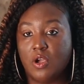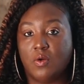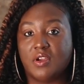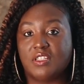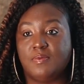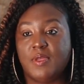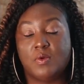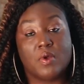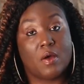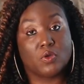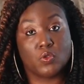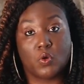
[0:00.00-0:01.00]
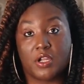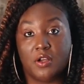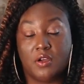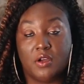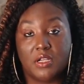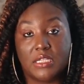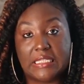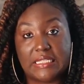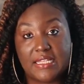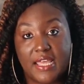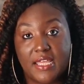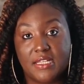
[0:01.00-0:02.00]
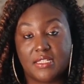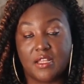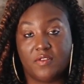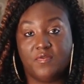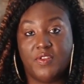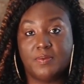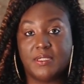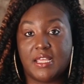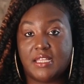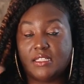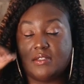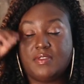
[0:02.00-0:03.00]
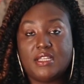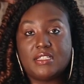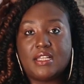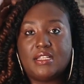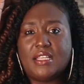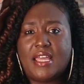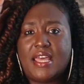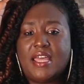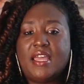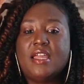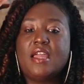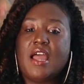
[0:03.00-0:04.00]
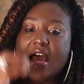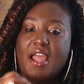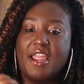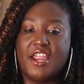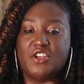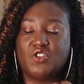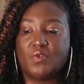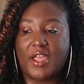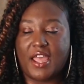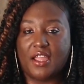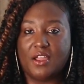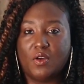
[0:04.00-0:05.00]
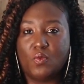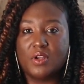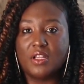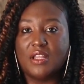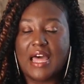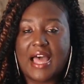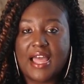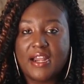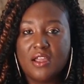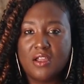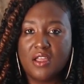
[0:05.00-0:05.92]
where it's me when I was working on sets, like film sets and things like that. I interact with a lot.